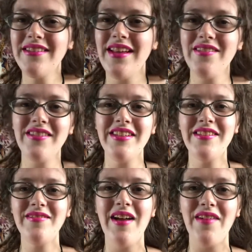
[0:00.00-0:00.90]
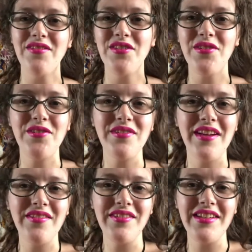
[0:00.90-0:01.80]
every afternoon,
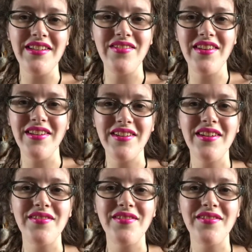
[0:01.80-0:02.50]
every evening,